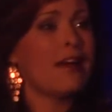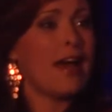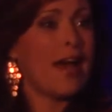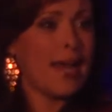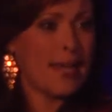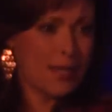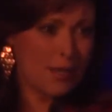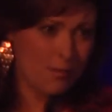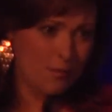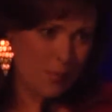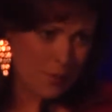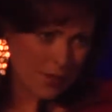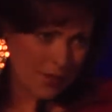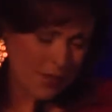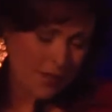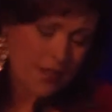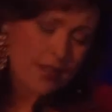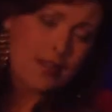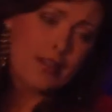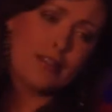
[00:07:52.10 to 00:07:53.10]
I
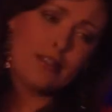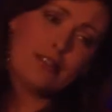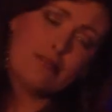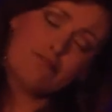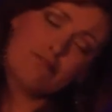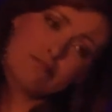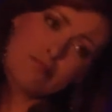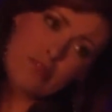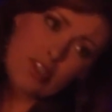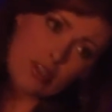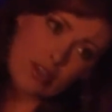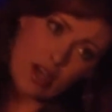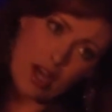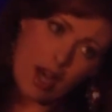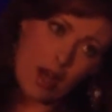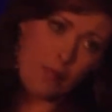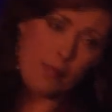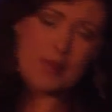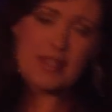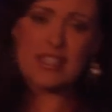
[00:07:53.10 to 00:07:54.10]
competed in a
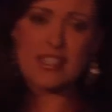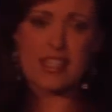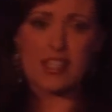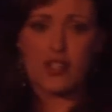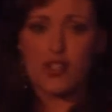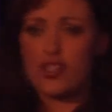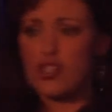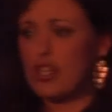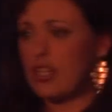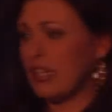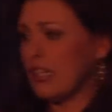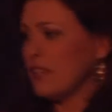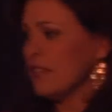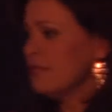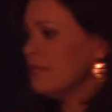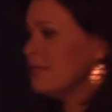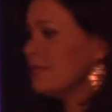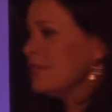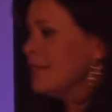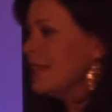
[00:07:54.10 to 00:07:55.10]
competition.
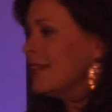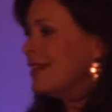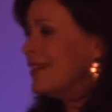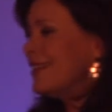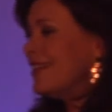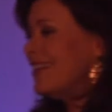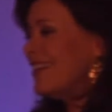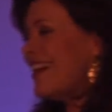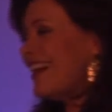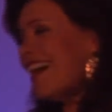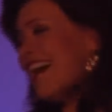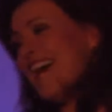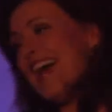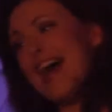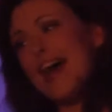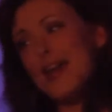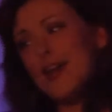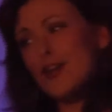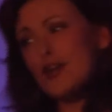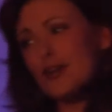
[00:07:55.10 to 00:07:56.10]
I
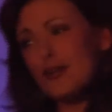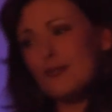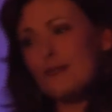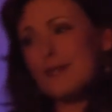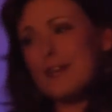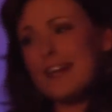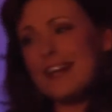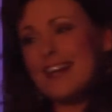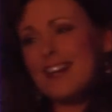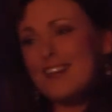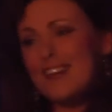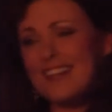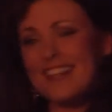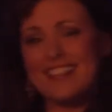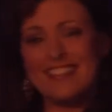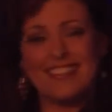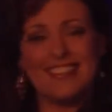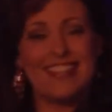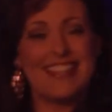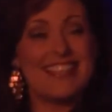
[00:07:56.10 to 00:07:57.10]
had a career
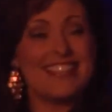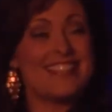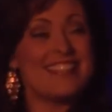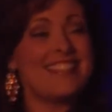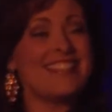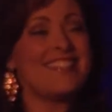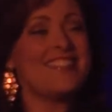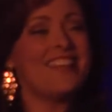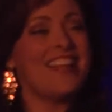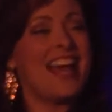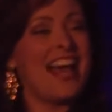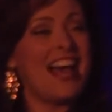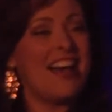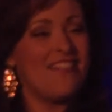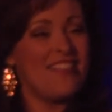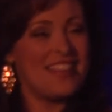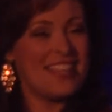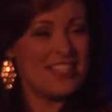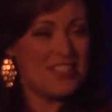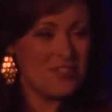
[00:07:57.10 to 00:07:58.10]
and still
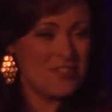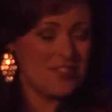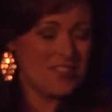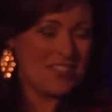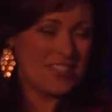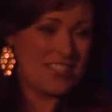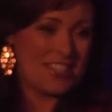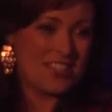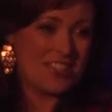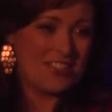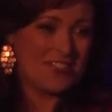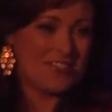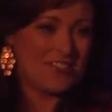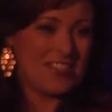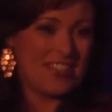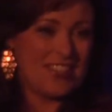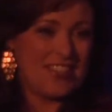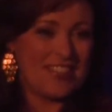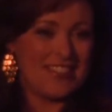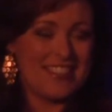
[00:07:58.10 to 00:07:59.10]
have an interesting
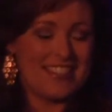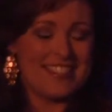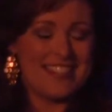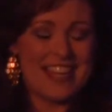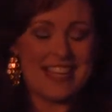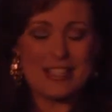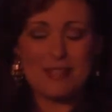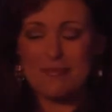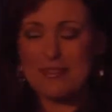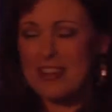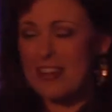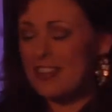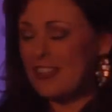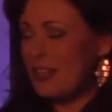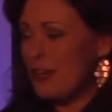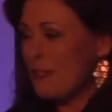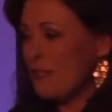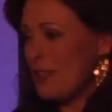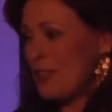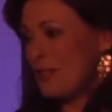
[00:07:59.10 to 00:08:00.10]
career that takes me
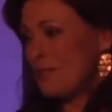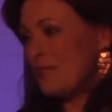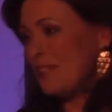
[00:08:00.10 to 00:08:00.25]
all over the